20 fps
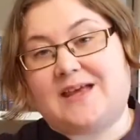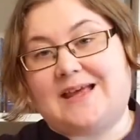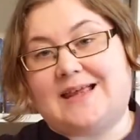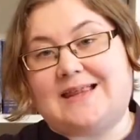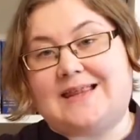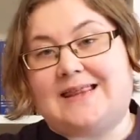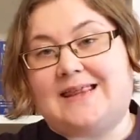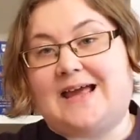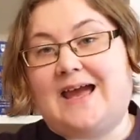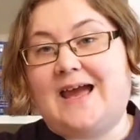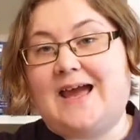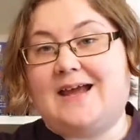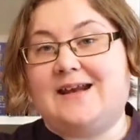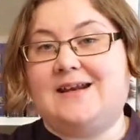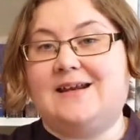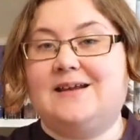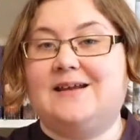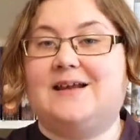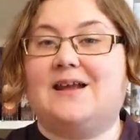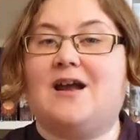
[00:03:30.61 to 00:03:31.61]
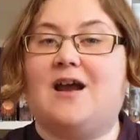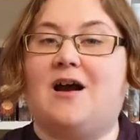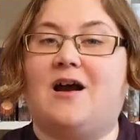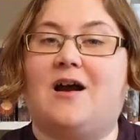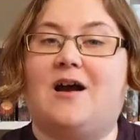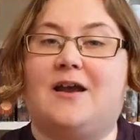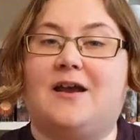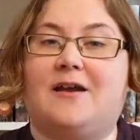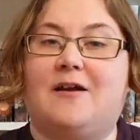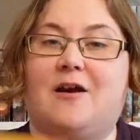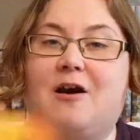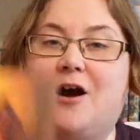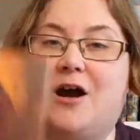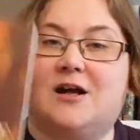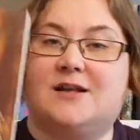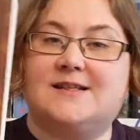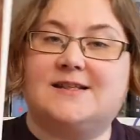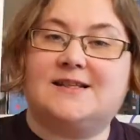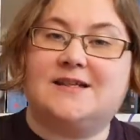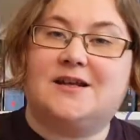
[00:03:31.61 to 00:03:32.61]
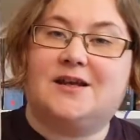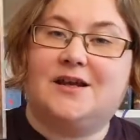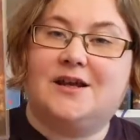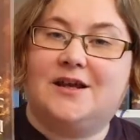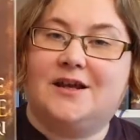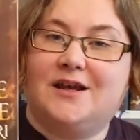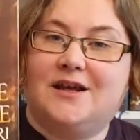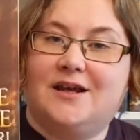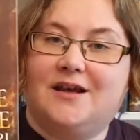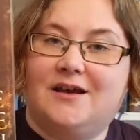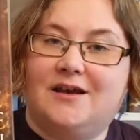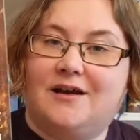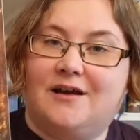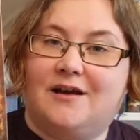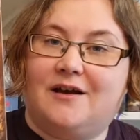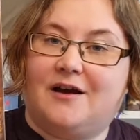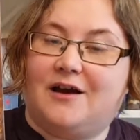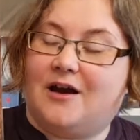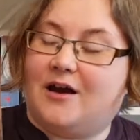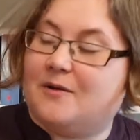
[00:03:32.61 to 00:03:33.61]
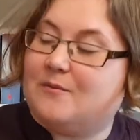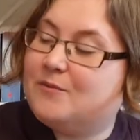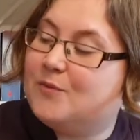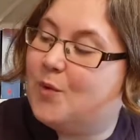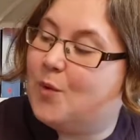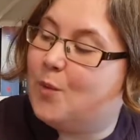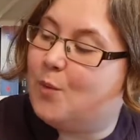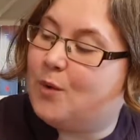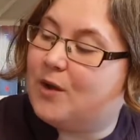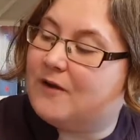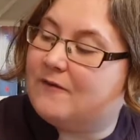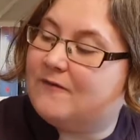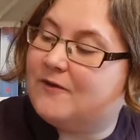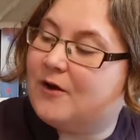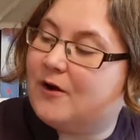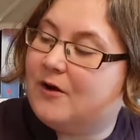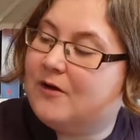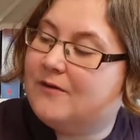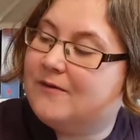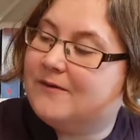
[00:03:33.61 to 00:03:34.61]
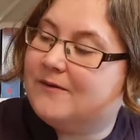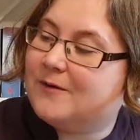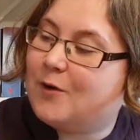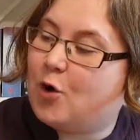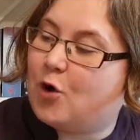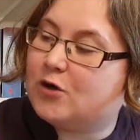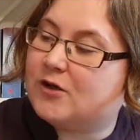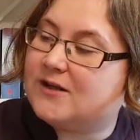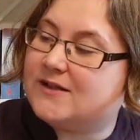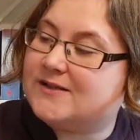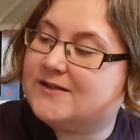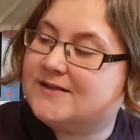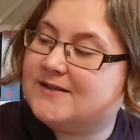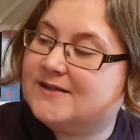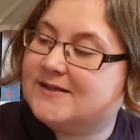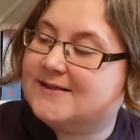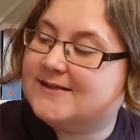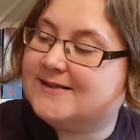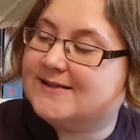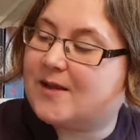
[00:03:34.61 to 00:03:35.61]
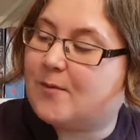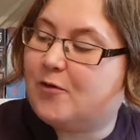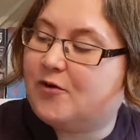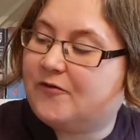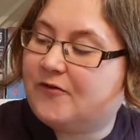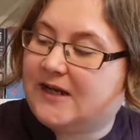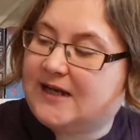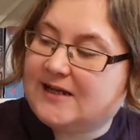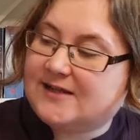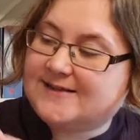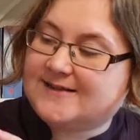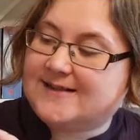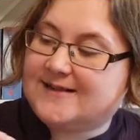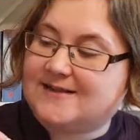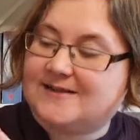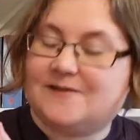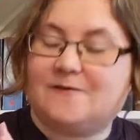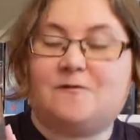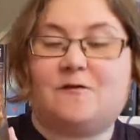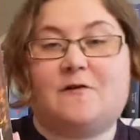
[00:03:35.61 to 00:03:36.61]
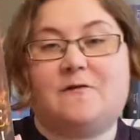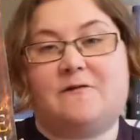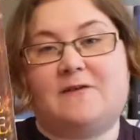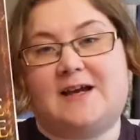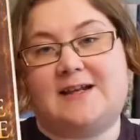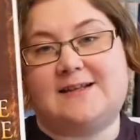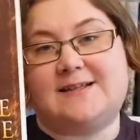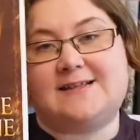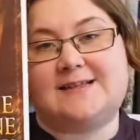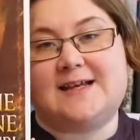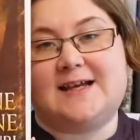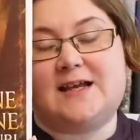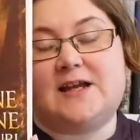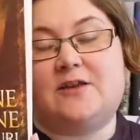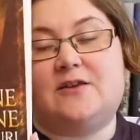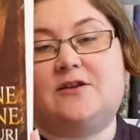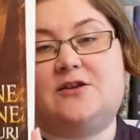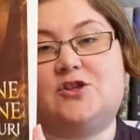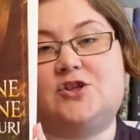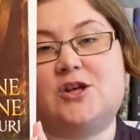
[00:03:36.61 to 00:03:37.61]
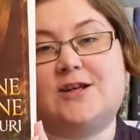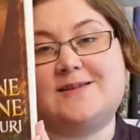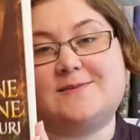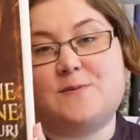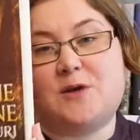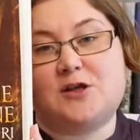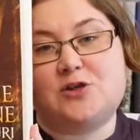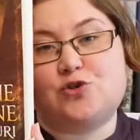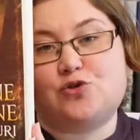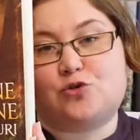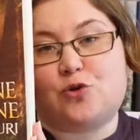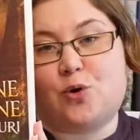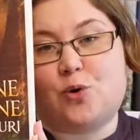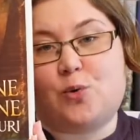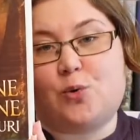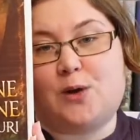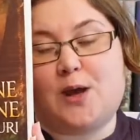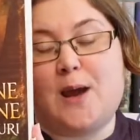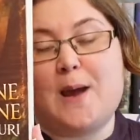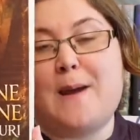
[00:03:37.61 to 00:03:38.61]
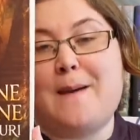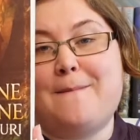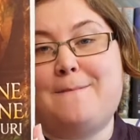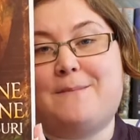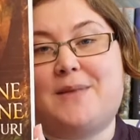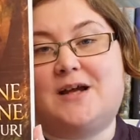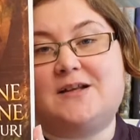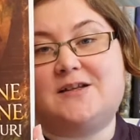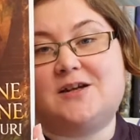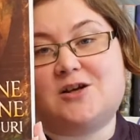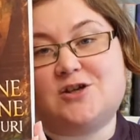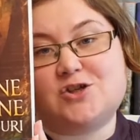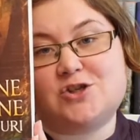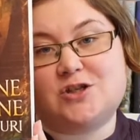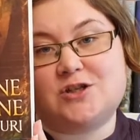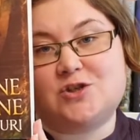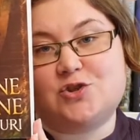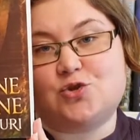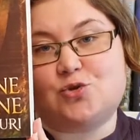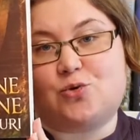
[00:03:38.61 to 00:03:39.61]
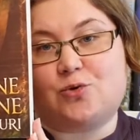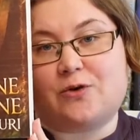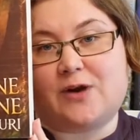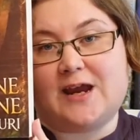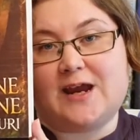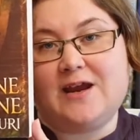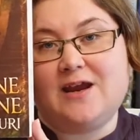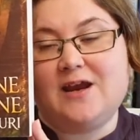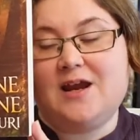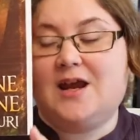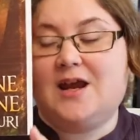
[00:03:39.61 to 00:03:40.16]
Then I got one of the hottest summer releases for fantasy, The Jasmine Throne by Tasha, Suri.